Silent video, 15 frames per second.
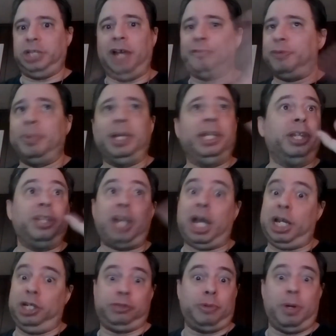God forbid the
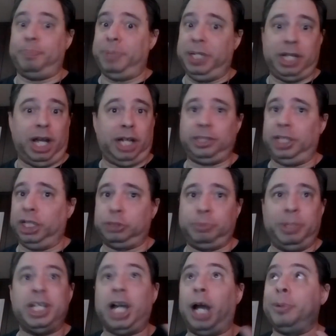Niners are on Peacock next
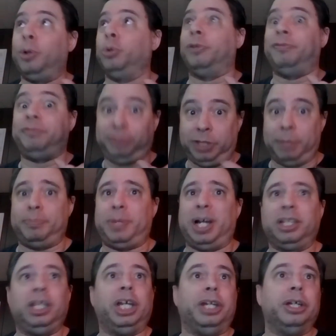week, I'm going to flip
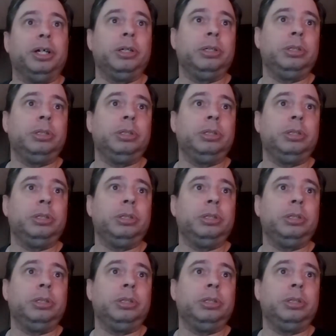my lid.